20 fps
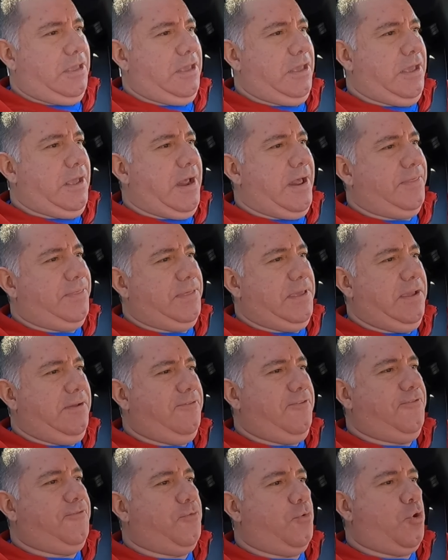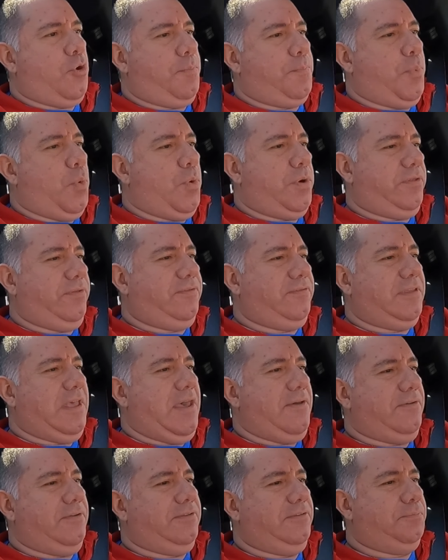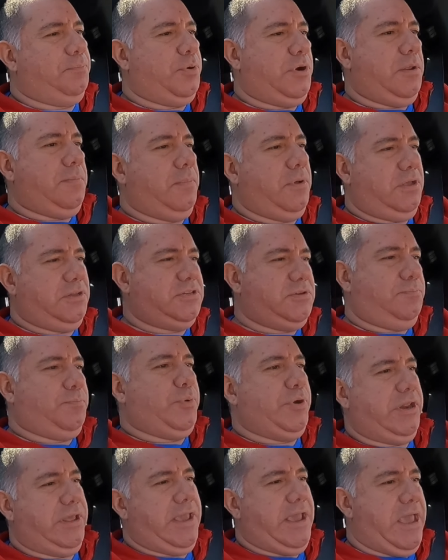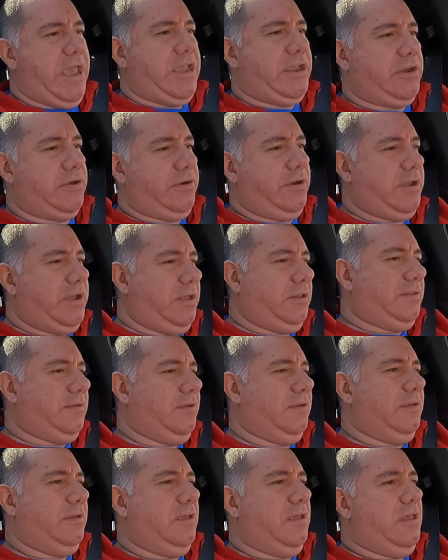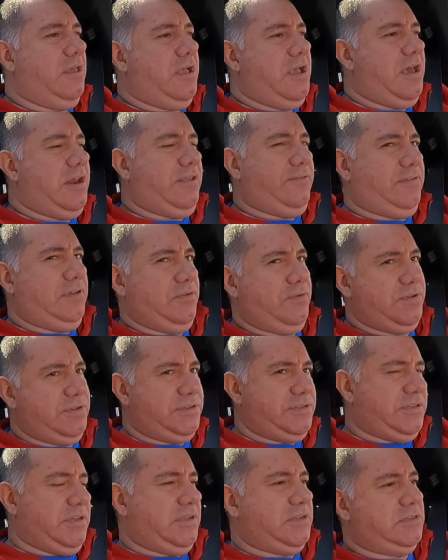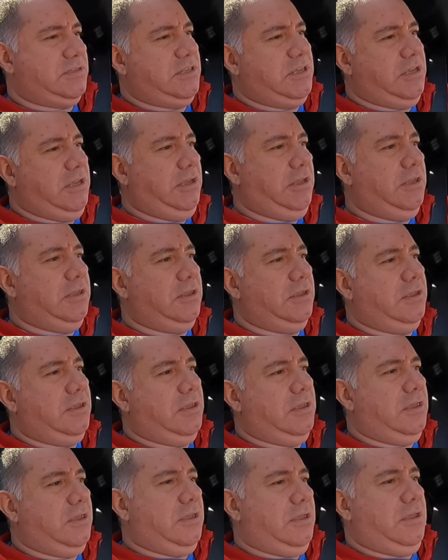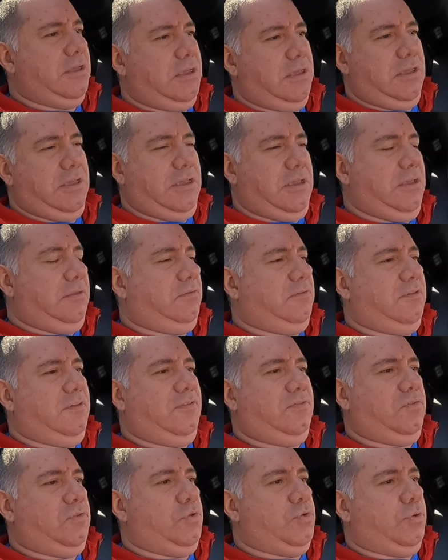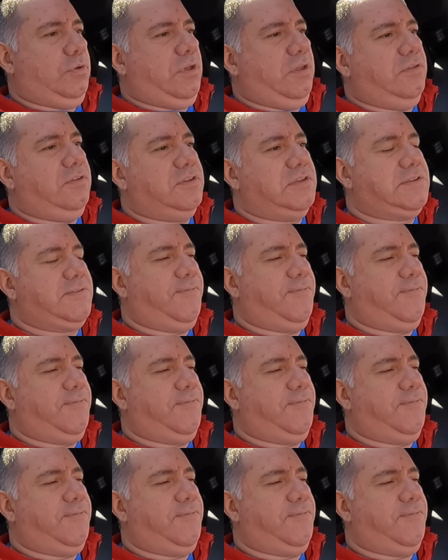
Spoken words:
yeah, I think 4.7 is pretty accurate at a 0 to 60. It just, you can